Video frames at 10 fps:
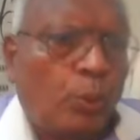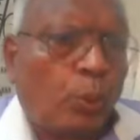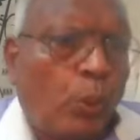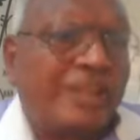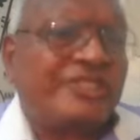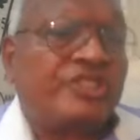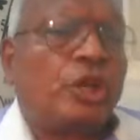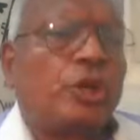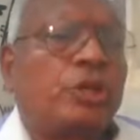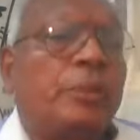Once you
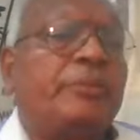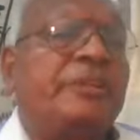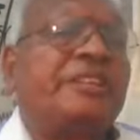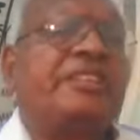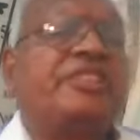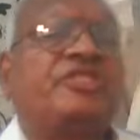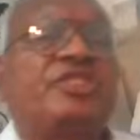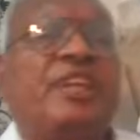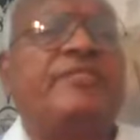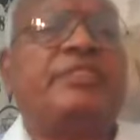have completed the
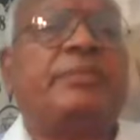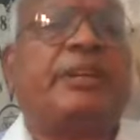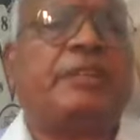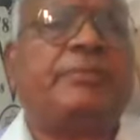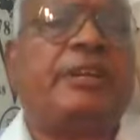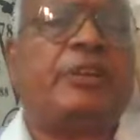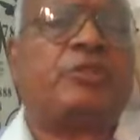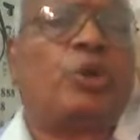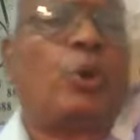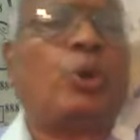safety management, you have
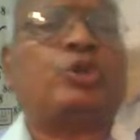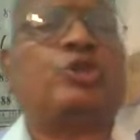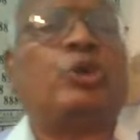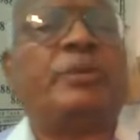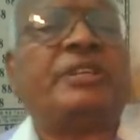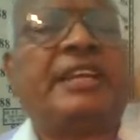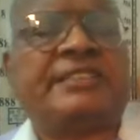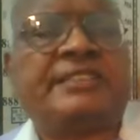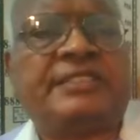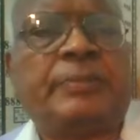so many
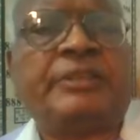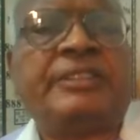accidents happen.